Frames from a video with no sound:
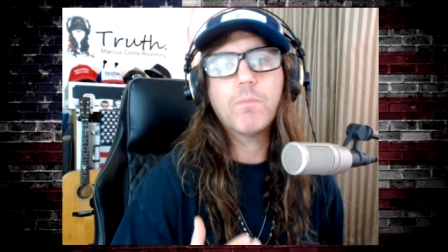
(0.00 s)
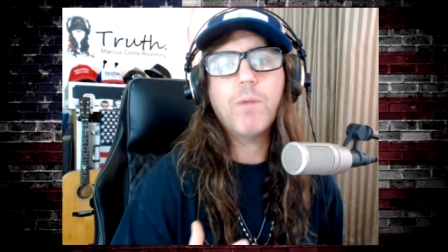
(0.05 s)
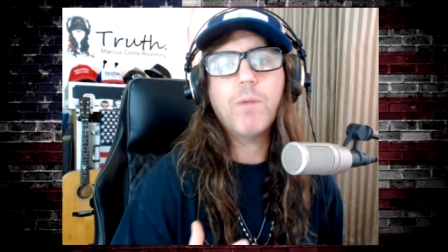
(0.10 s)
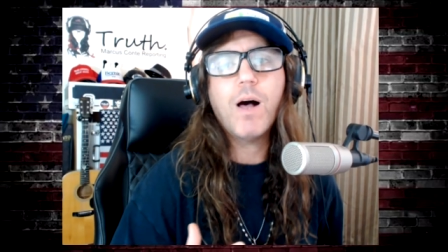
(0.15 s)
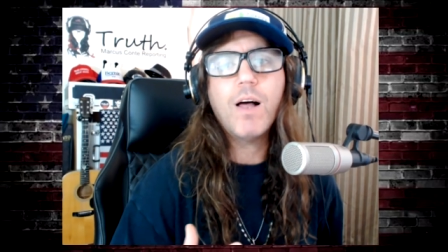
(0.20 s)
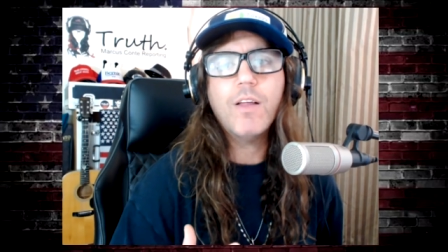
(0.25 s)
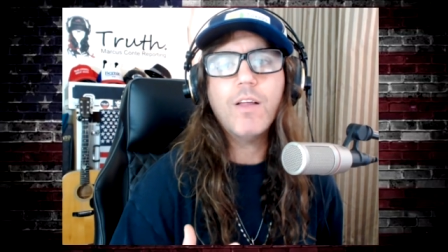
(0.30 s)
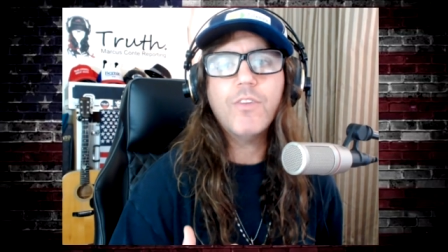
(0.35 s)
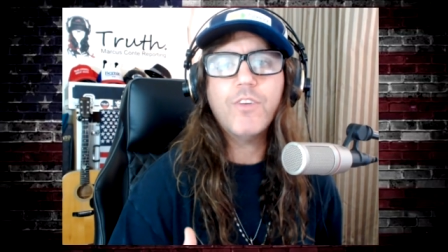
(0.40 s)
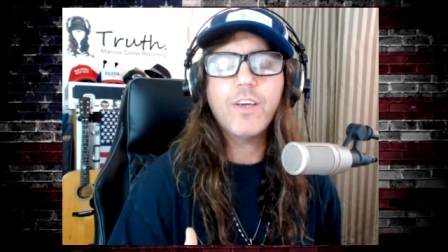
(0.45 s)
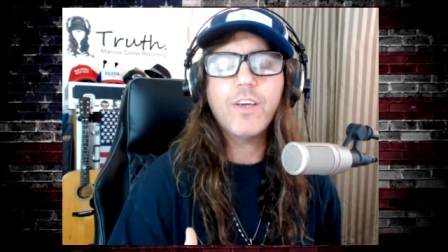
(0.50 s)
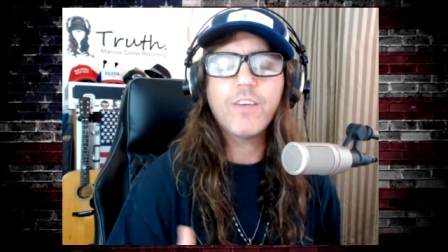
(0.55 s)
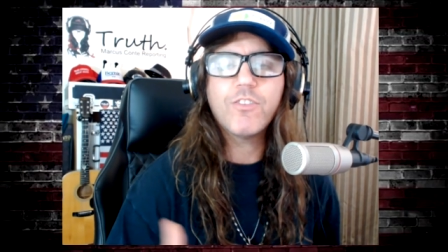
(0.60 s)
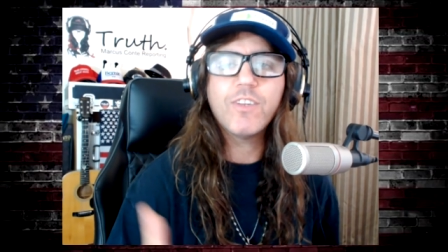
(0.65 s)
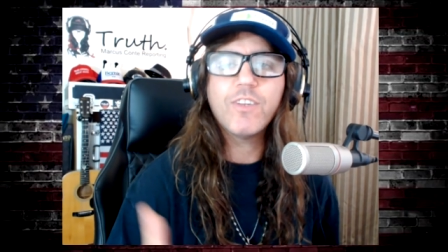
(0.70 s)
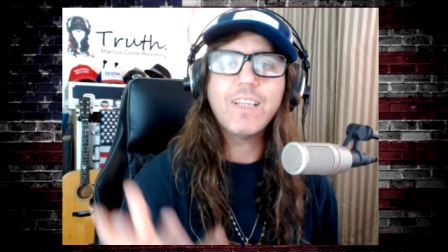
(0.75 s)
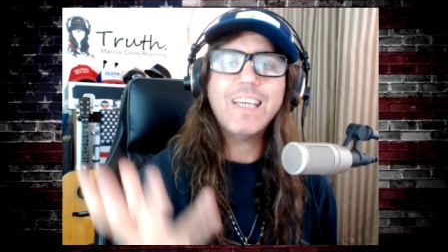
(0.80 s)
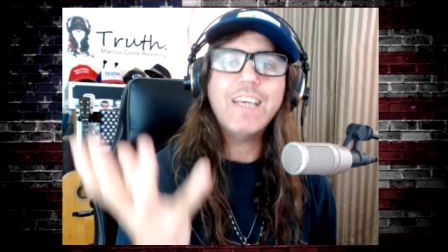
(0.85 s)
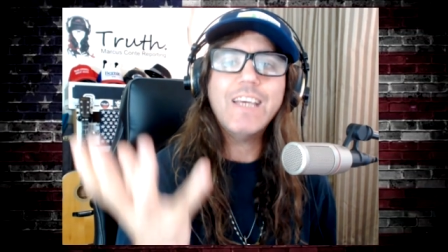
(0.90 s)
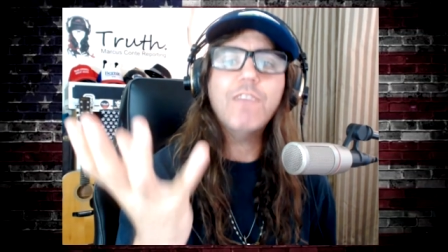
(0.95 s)
politics
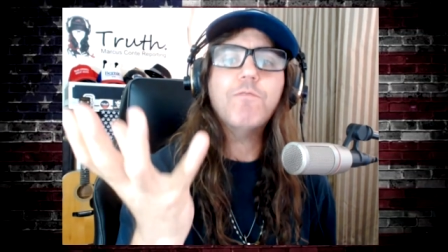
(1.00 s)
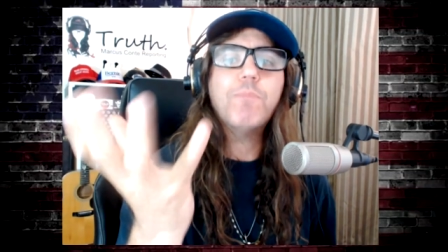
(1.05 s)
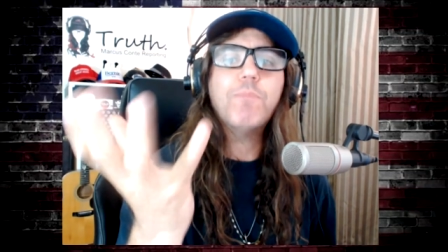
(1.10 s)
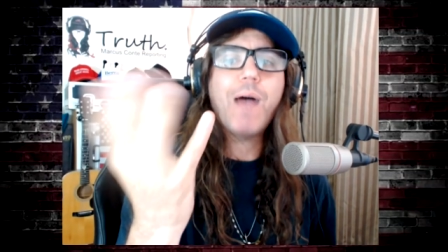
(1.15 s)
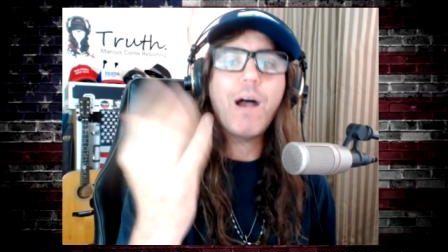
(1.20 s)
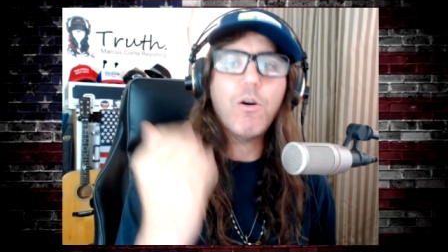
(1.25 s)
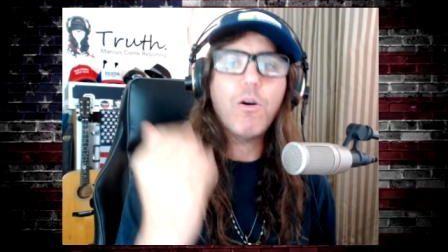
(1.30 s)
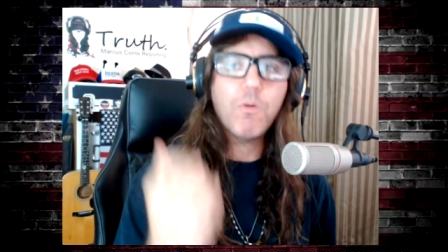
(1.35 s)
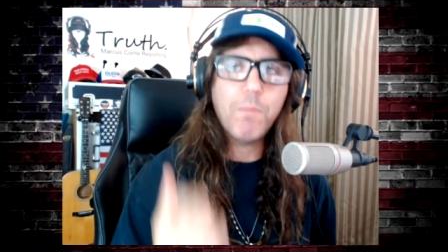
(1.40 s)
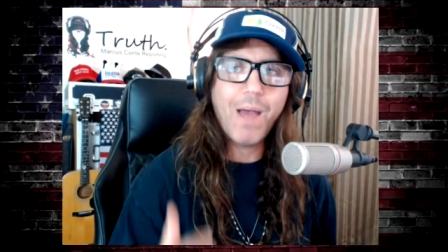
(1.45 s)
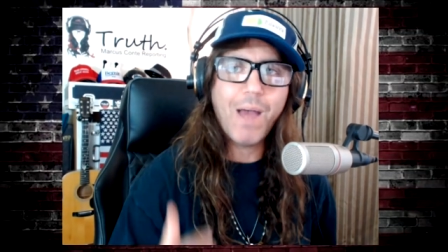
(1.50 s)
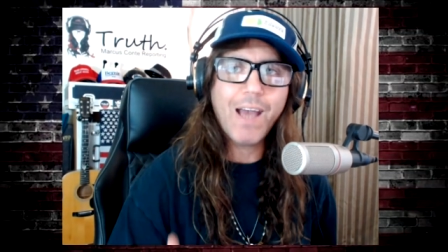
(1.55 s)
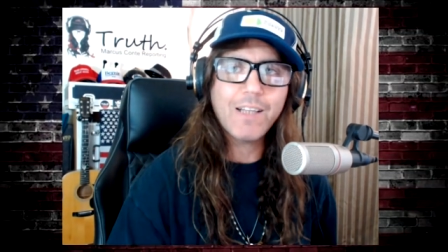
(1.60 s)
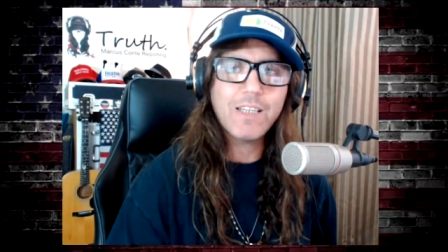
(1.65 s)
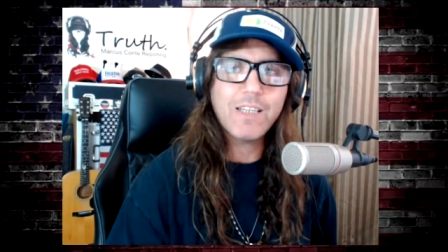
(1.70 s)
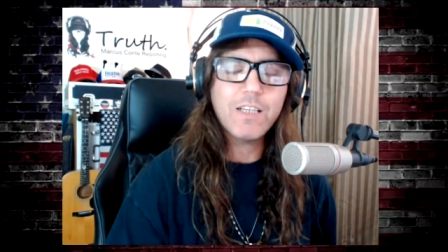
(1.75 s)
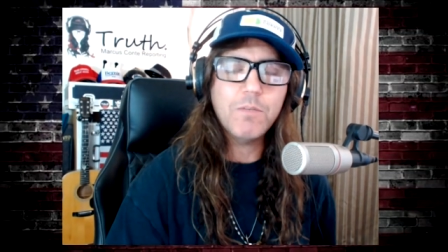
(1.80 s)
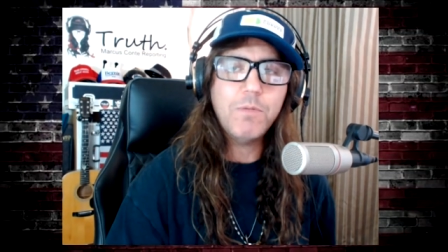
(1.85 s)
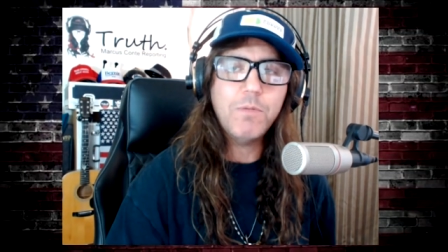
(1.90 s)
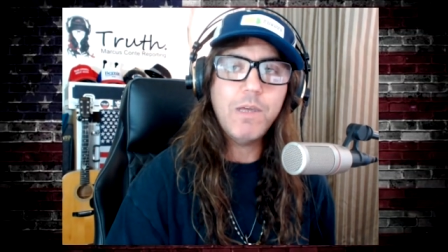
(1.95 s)
and give power back
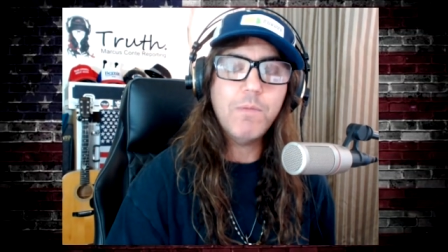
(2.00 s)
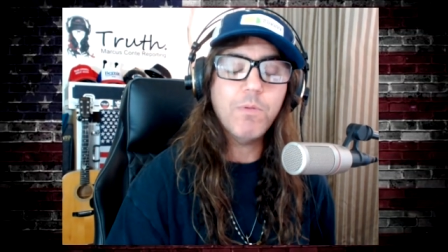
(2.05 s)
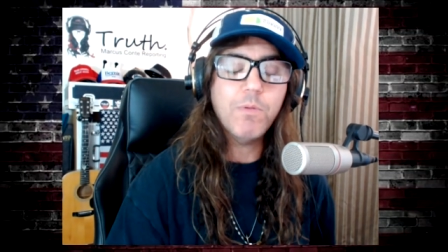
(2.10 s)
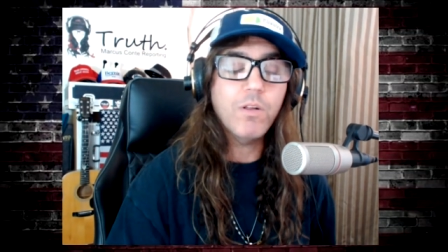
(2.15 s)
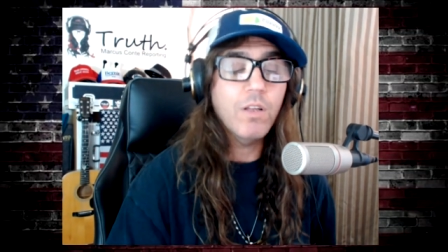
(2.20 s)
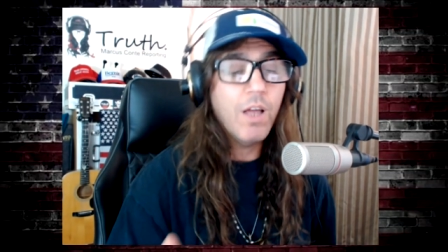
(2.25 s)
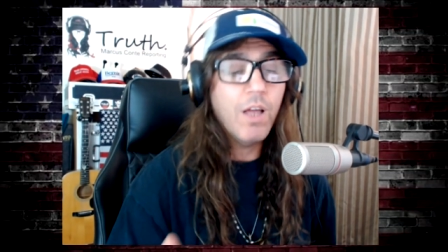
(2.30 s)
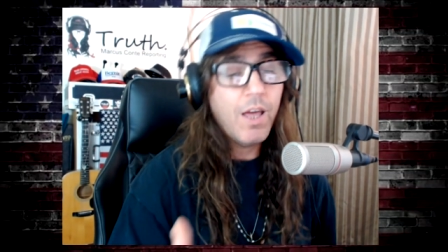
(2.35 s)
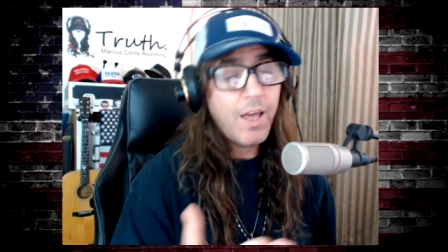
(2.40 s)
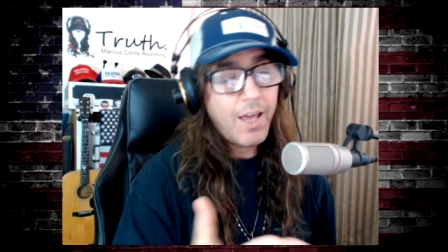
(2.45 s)
to the people.